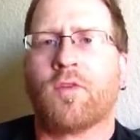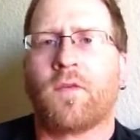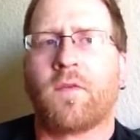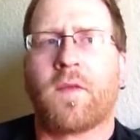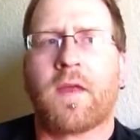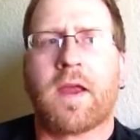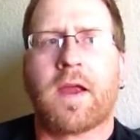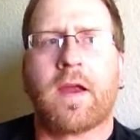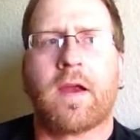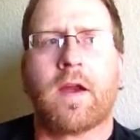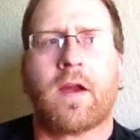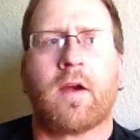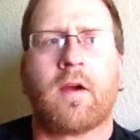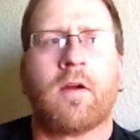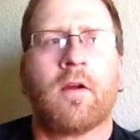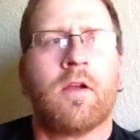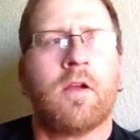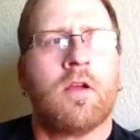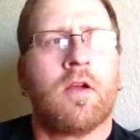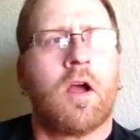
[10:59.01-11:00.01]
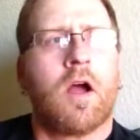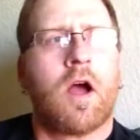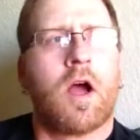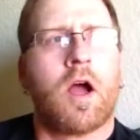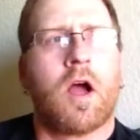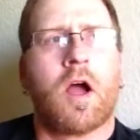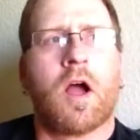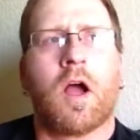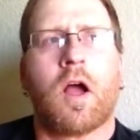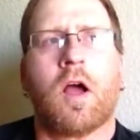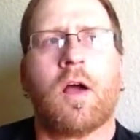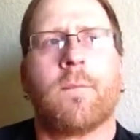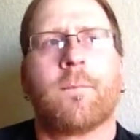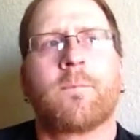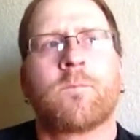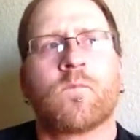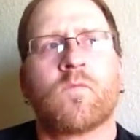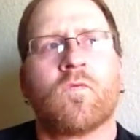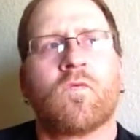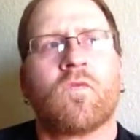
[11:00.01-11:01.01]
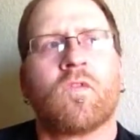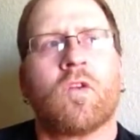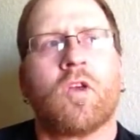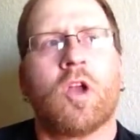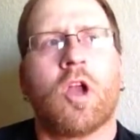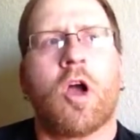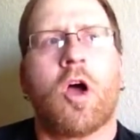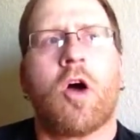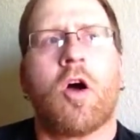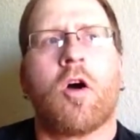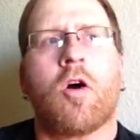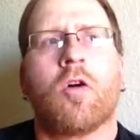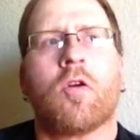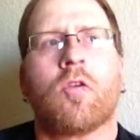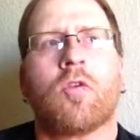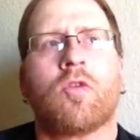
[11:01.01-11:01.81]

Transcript: there. You know,